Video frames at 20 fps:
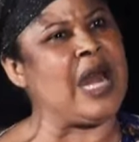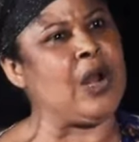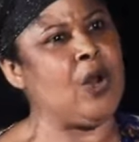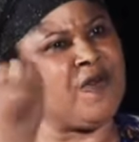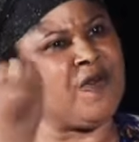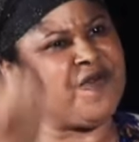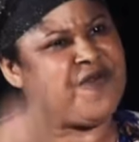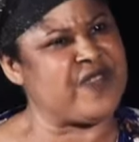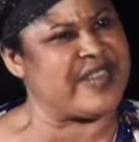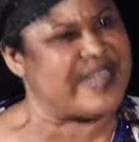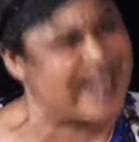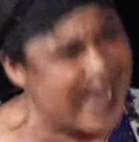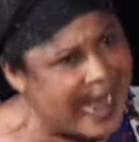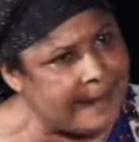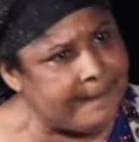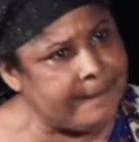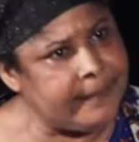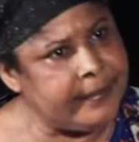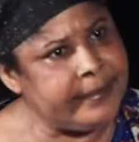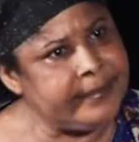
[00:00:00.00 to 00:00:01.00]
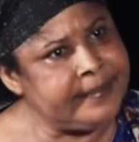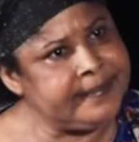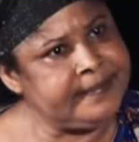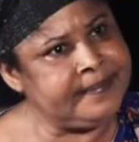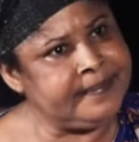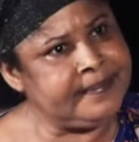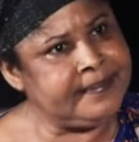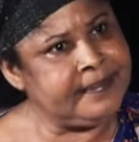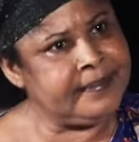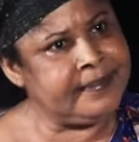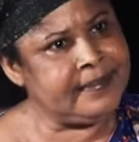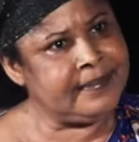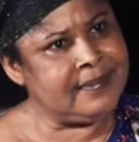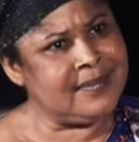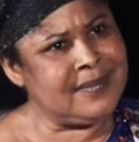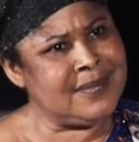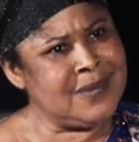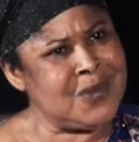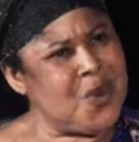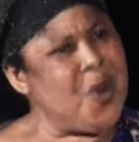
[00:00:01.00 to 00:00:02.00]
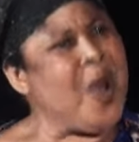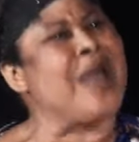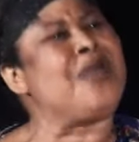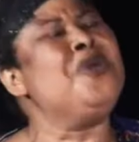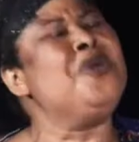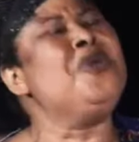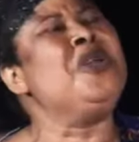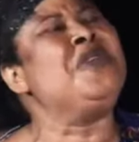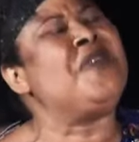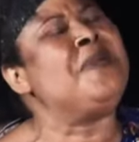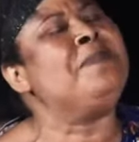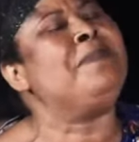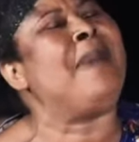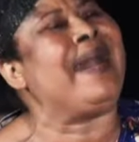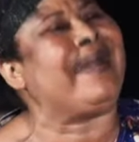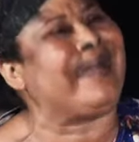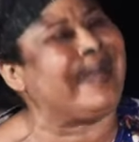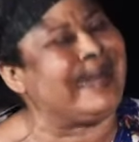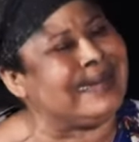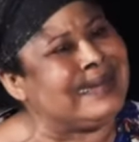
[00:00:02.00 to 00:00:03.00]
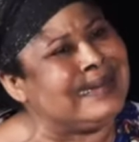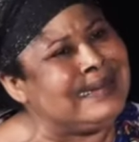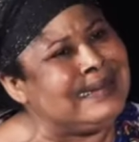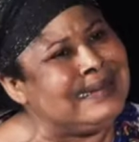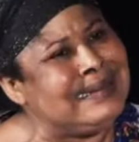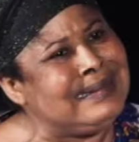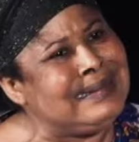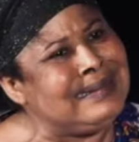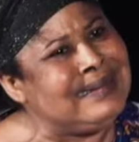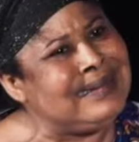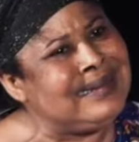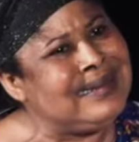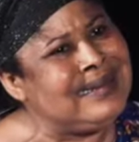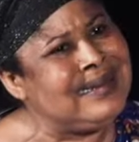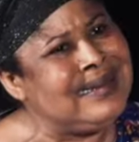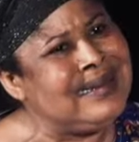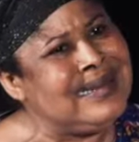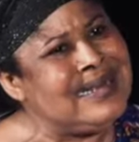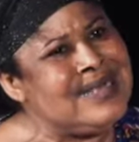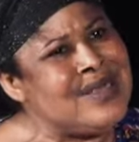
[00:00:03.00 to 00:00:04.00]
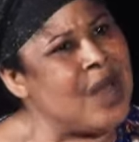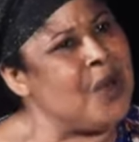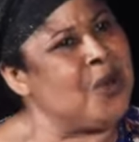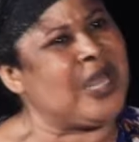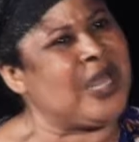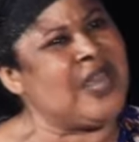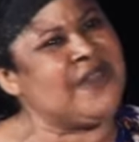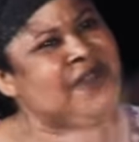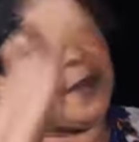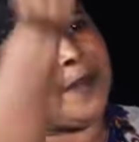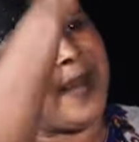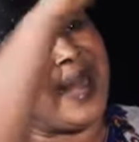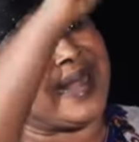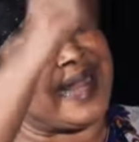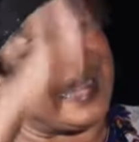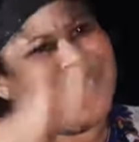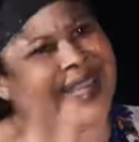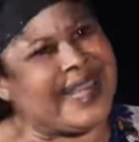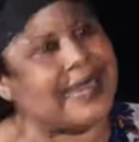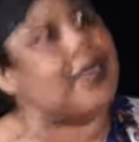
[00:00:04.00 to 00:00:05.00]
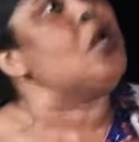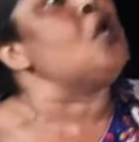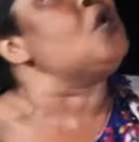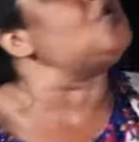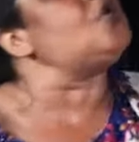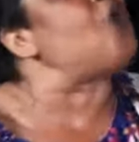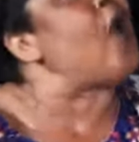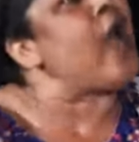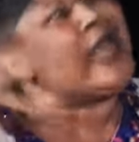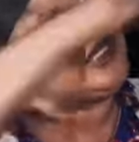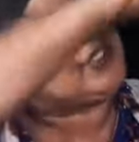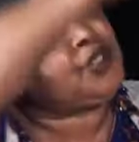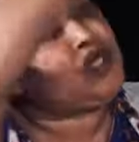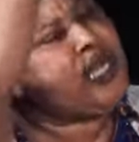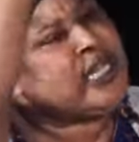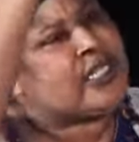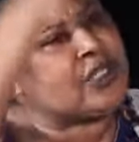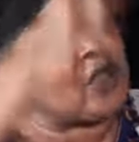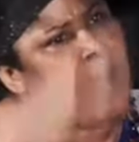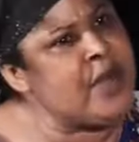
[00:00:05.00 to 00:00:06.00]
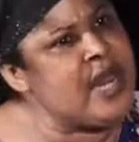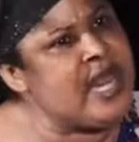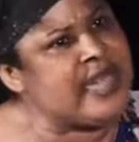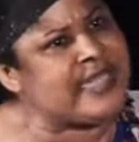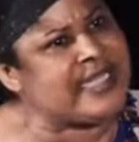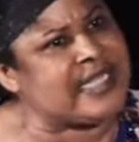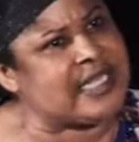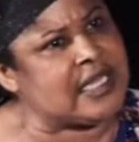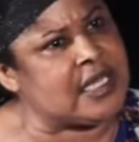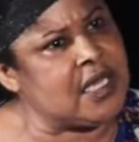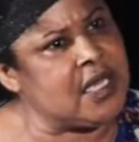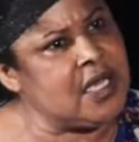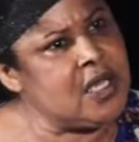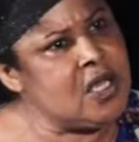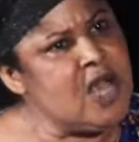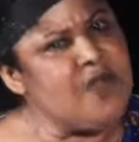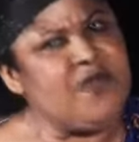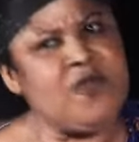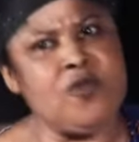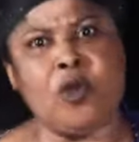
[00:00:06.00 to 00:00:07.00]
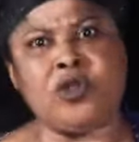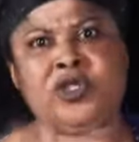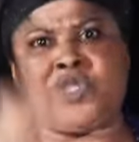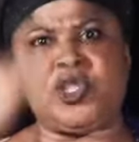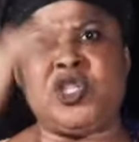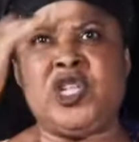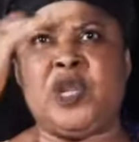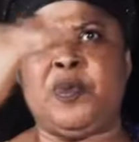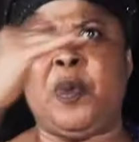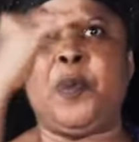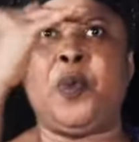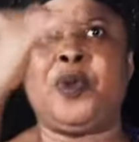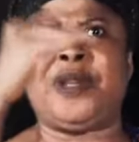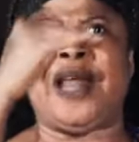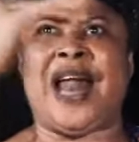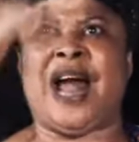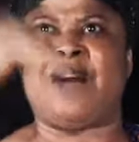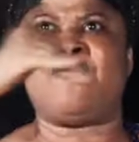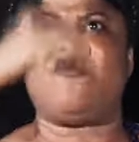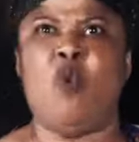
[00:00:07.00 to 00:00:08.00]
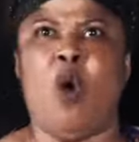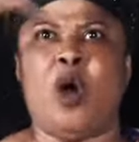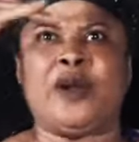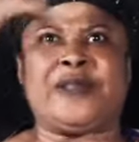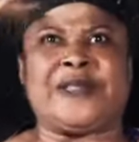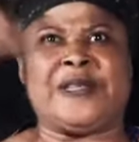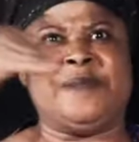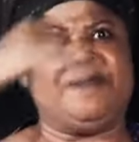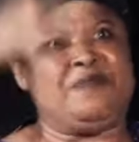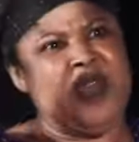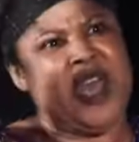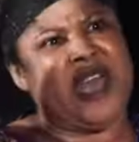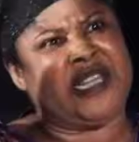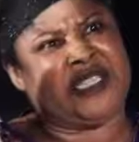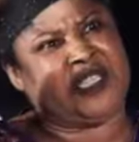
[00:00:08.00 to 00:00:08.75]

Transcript: And I know why I love Ria. Who are you even marrying? You're looking for banker girl. Go into this community. If you not see the people that have